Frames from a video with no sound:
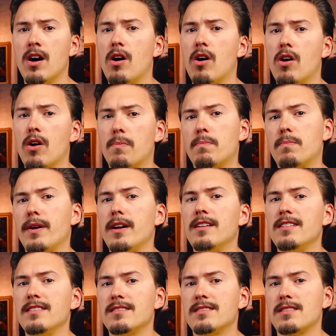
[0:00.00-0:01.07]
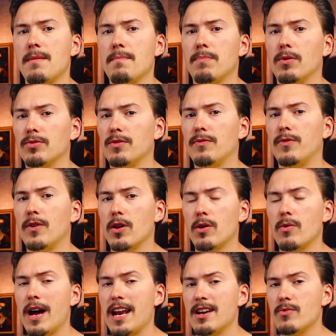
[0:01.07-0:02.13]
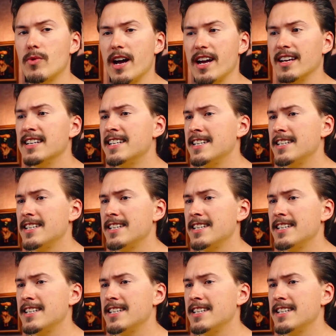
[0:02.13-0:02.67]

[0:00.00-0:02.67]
are pretty simple to follow anyway.